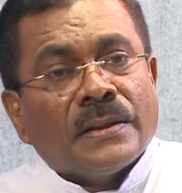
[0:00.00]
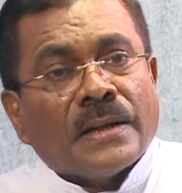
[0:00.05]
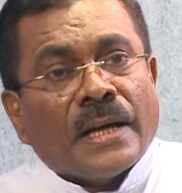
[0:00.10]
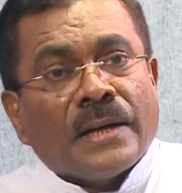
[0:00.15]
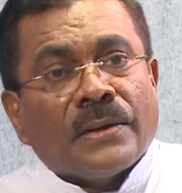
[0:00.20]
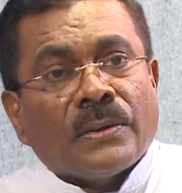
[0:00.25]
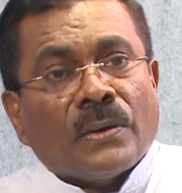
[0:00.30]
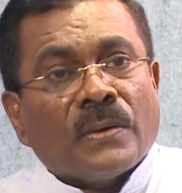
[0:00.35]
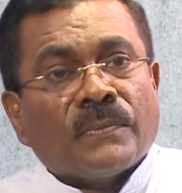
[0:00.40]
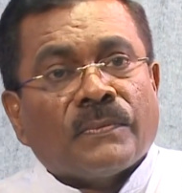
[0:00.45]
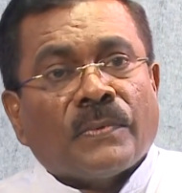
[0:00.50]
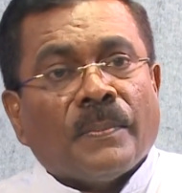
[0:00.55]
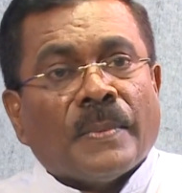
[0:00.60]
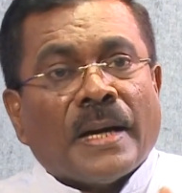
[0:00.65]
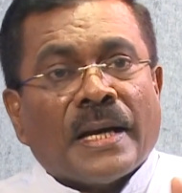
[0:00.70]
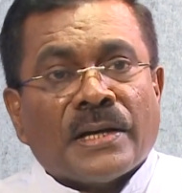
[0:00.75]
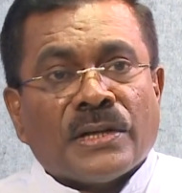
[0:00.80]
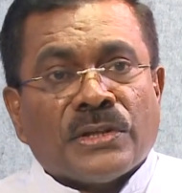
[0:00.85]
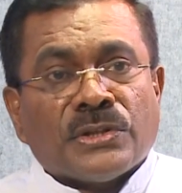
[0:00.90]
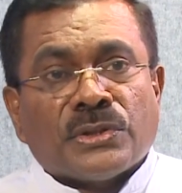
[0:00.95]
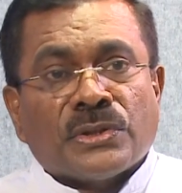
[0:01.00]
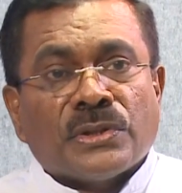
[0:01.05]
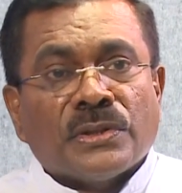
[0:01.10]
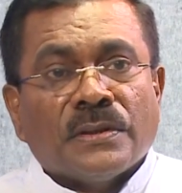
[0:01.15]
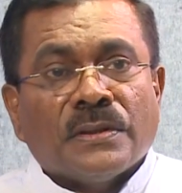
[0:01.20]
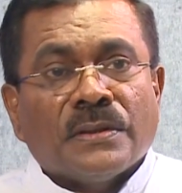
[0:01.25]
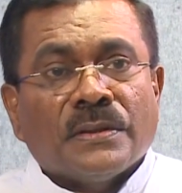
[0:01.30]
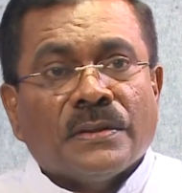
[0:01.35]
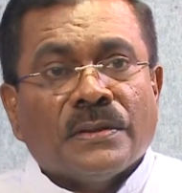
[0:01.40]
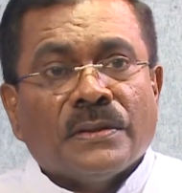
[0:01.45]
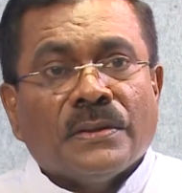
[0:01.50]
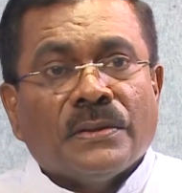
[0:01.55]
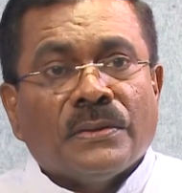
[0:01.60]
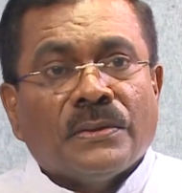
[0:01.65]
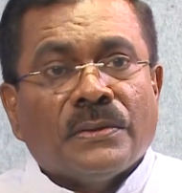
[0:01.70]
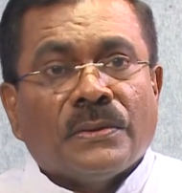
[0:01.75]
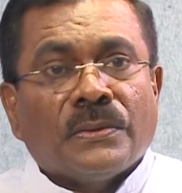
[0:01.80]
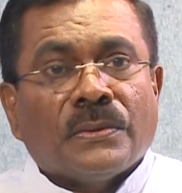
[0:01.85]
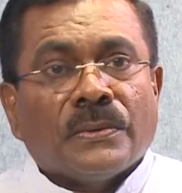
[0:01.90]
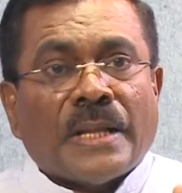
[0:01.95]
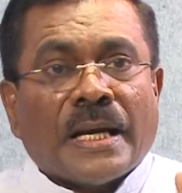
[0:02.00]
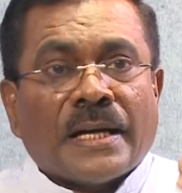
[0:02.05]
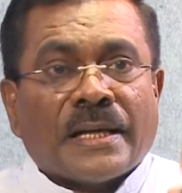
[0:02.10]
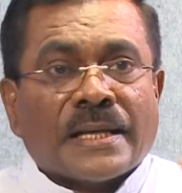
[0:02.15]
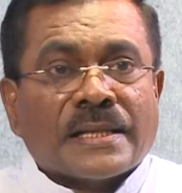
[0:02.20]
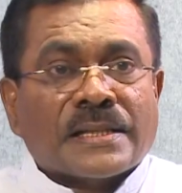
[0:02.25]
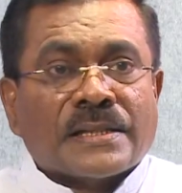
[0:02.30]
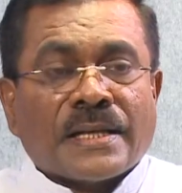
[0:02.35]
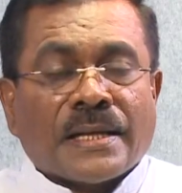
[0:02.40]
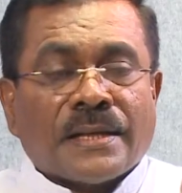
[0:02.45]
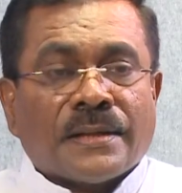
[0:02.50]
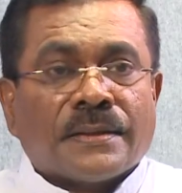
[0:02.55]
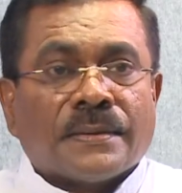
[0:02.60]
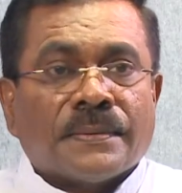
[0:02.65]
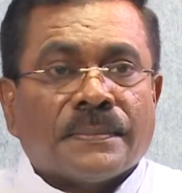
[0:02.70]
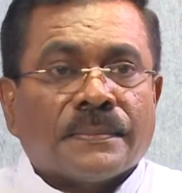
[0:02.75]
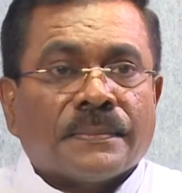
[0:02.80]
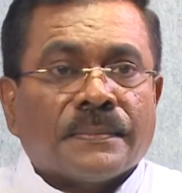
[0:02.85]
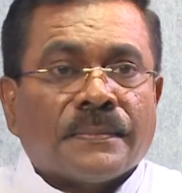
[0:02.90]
and not for marriage to that extent.